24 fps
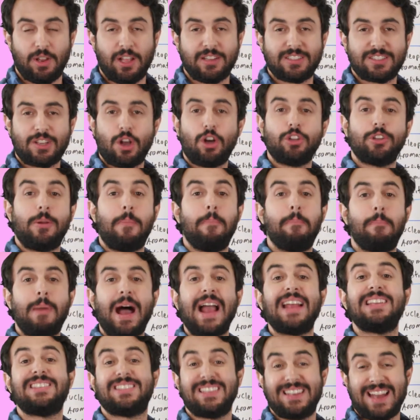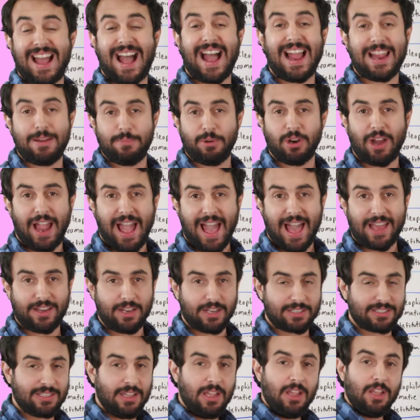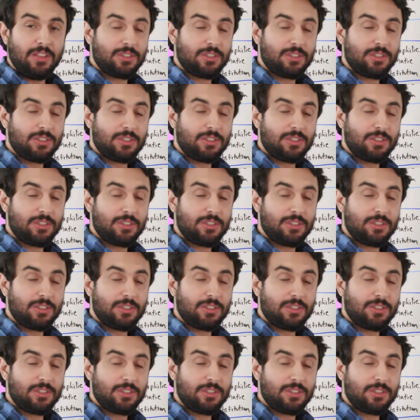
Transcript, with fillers: It's called a Meisenheimer adduct.